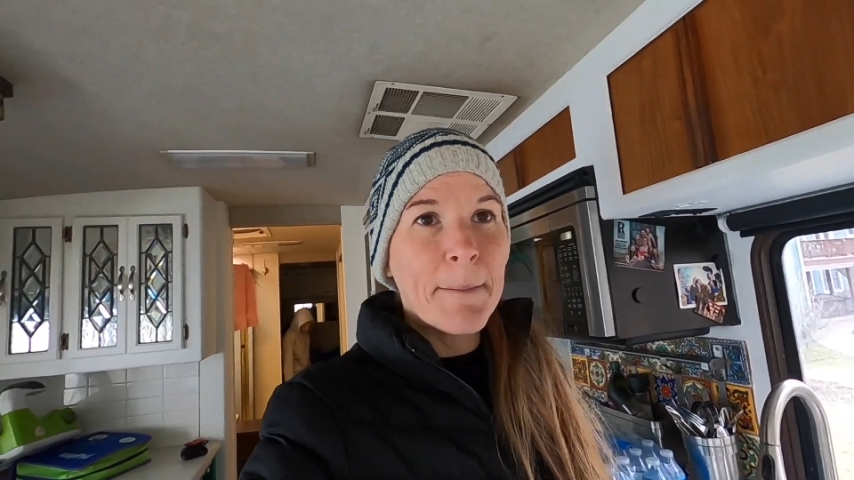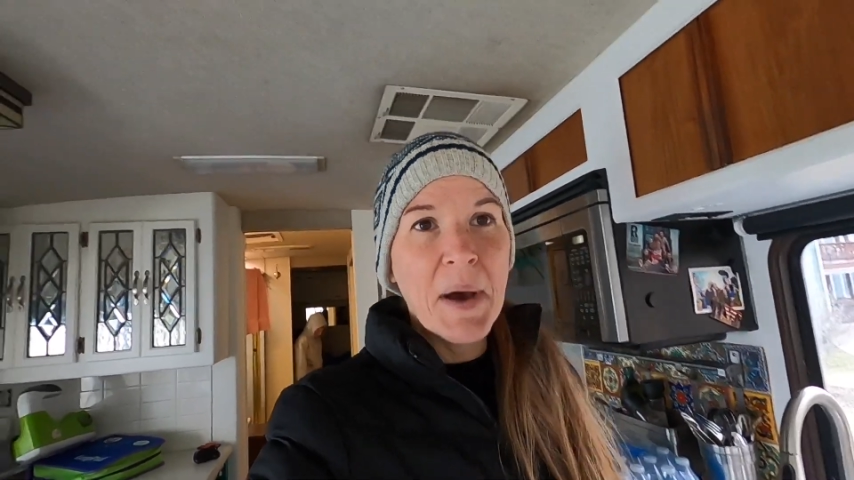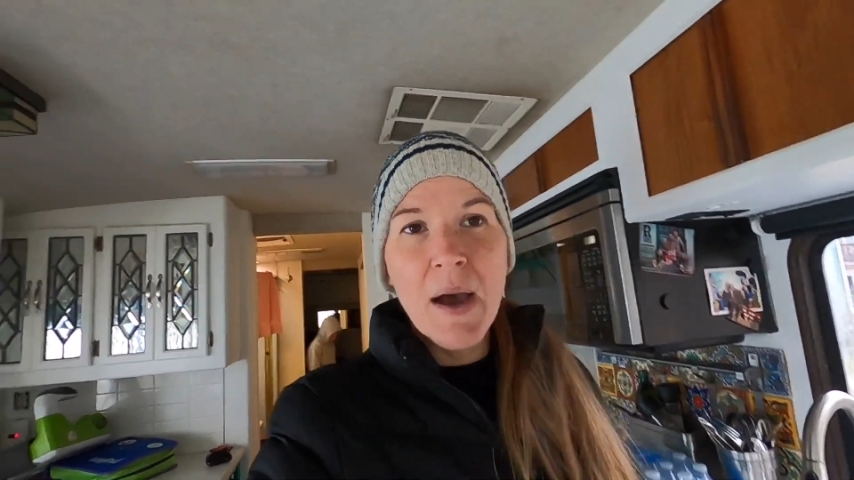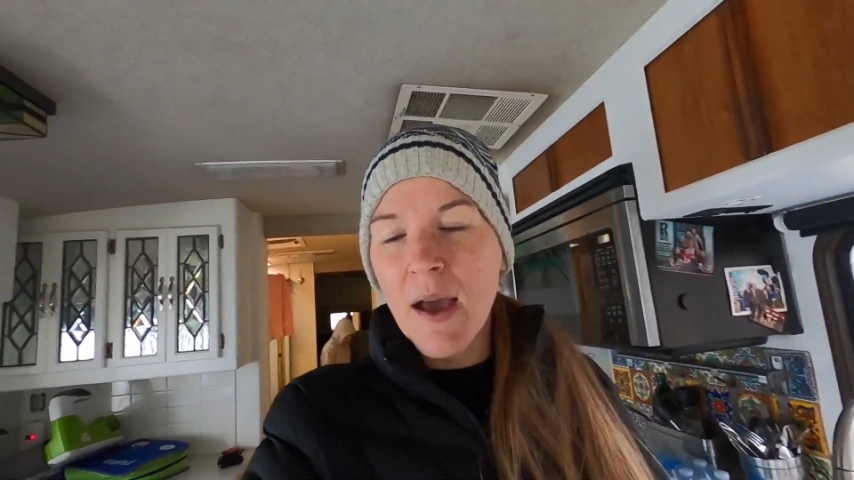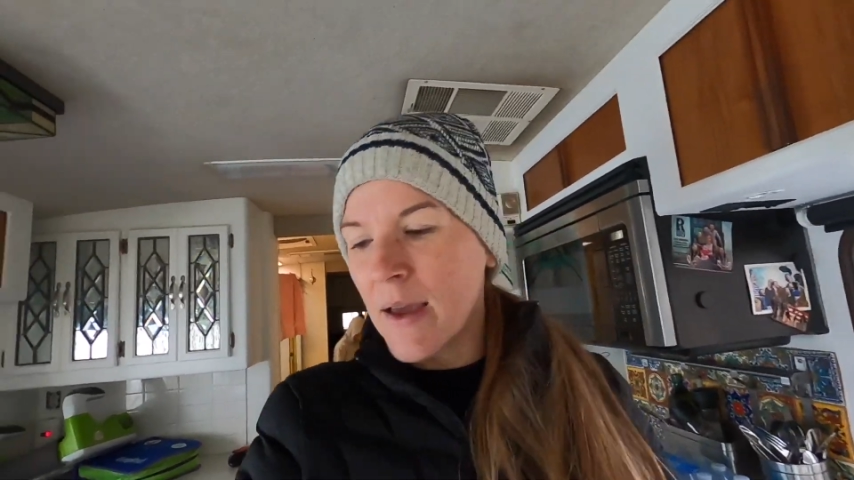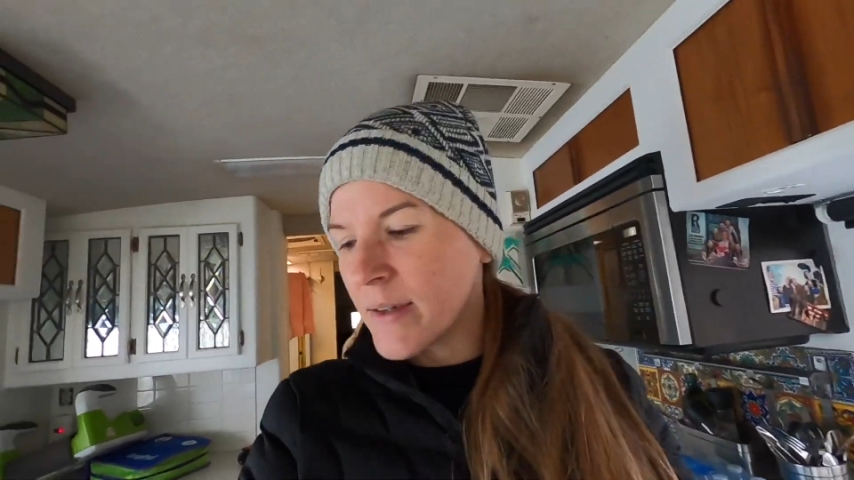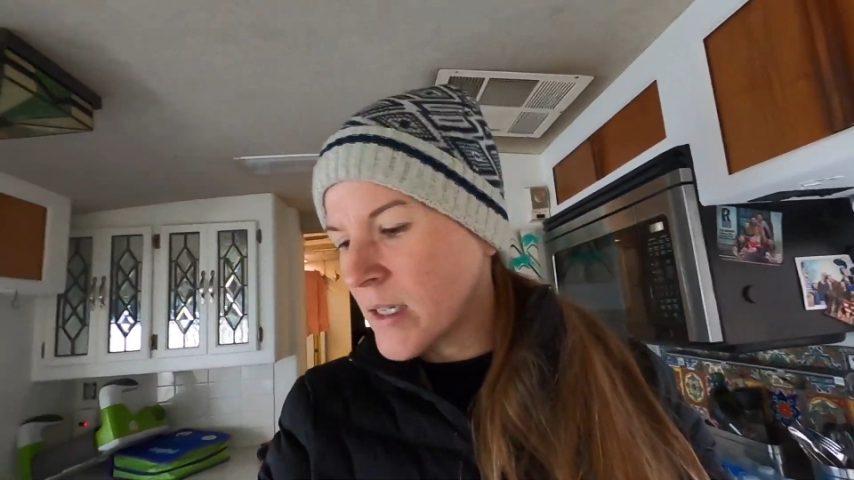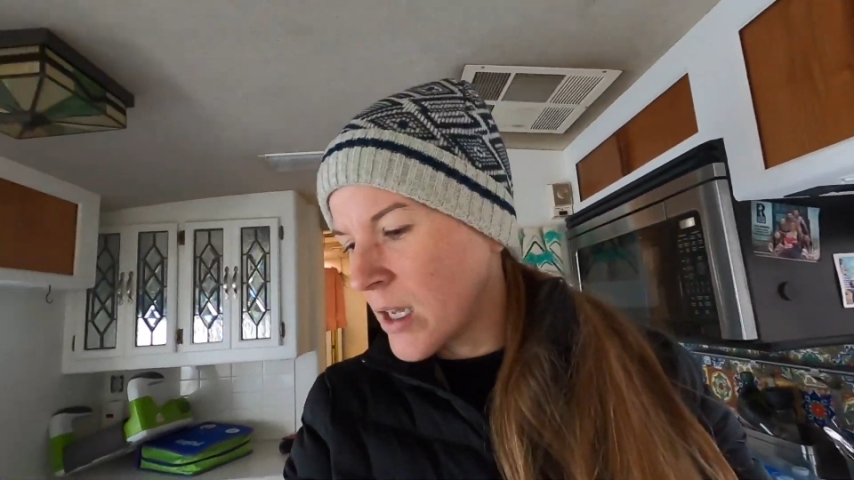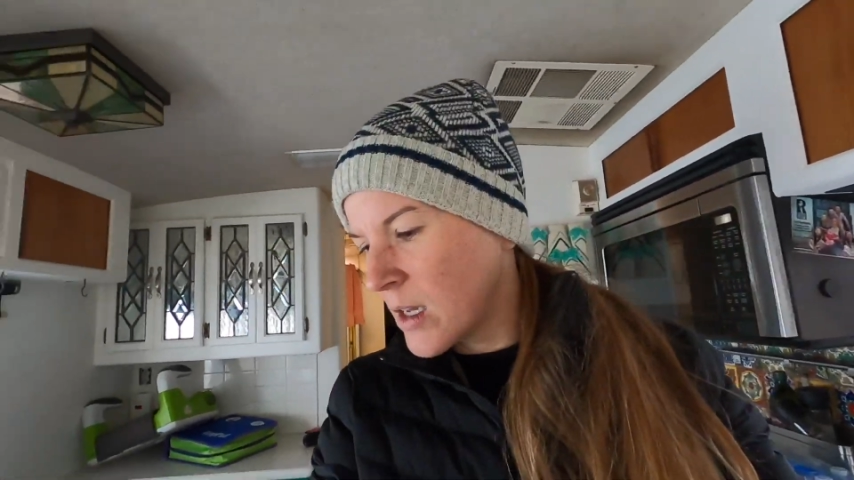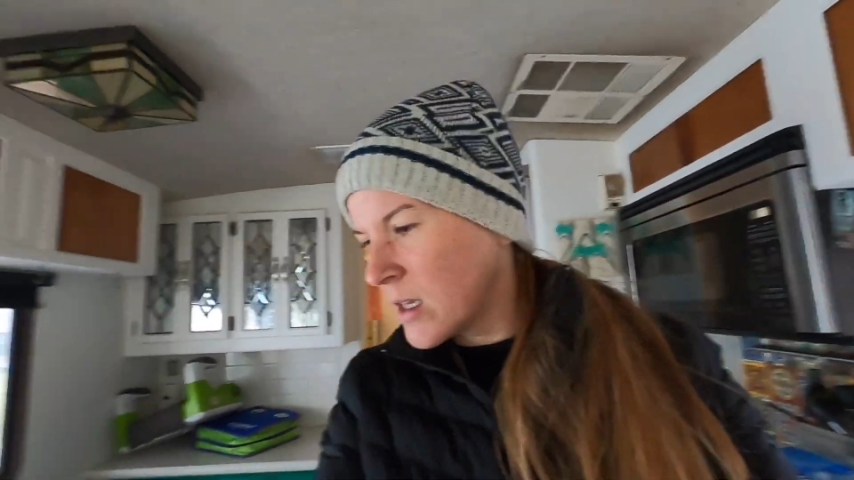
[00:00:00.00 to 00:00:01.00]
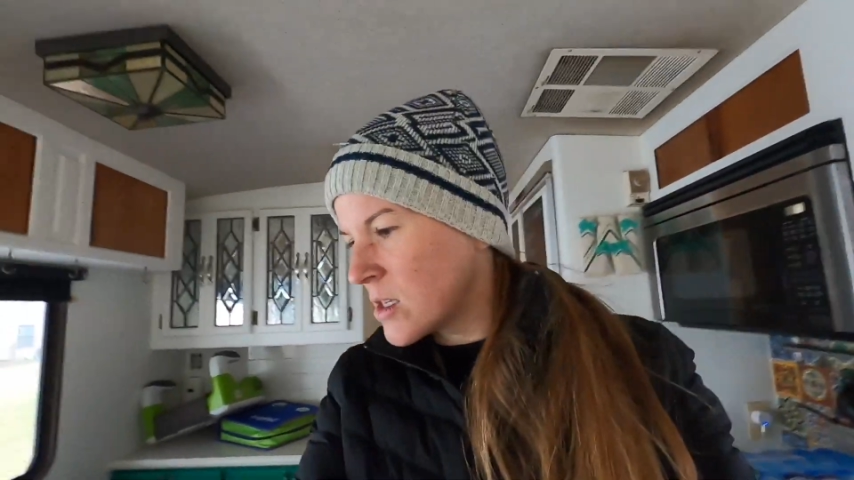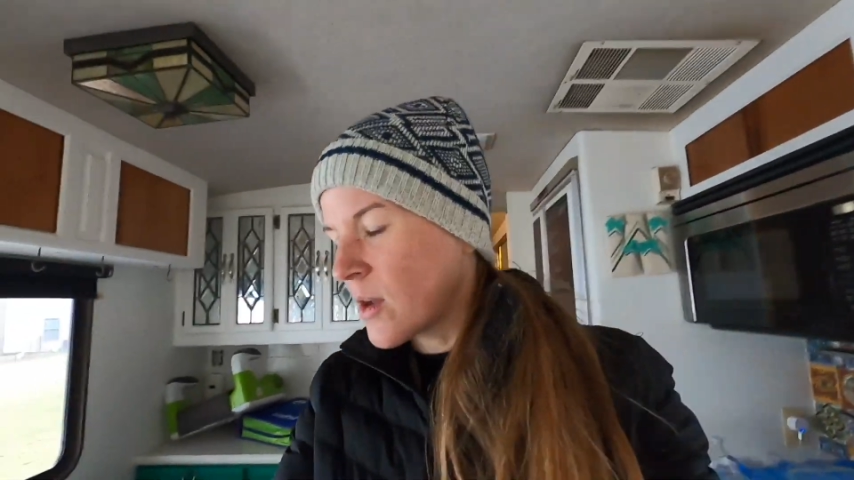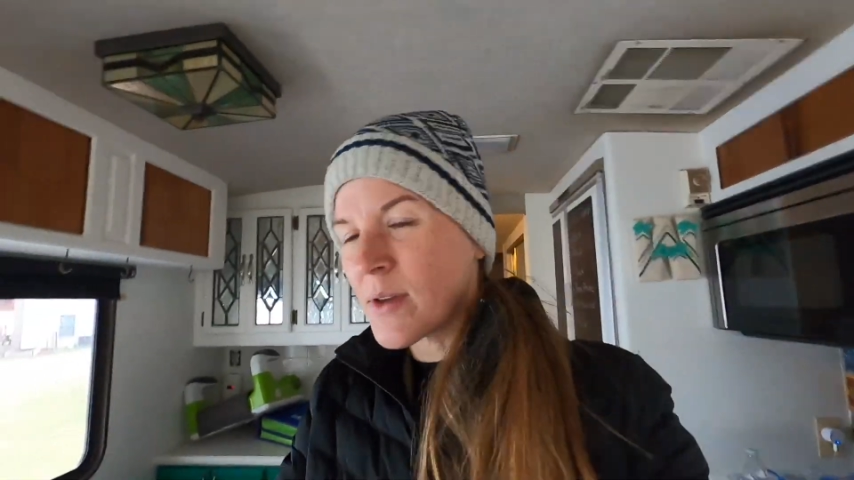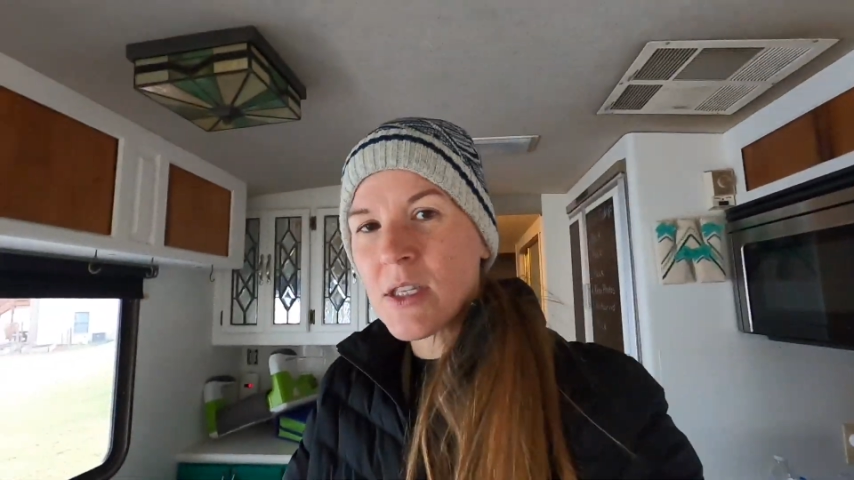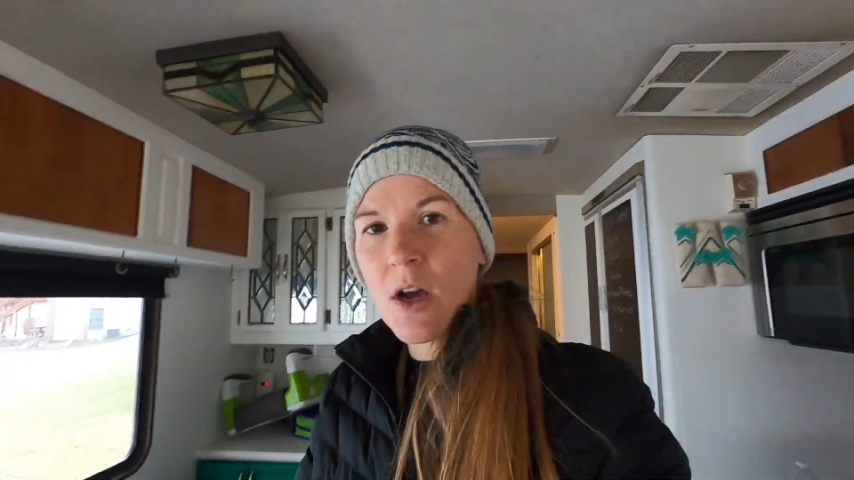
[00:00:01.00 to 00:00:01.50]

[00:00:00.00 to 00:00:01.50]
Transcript: But so I was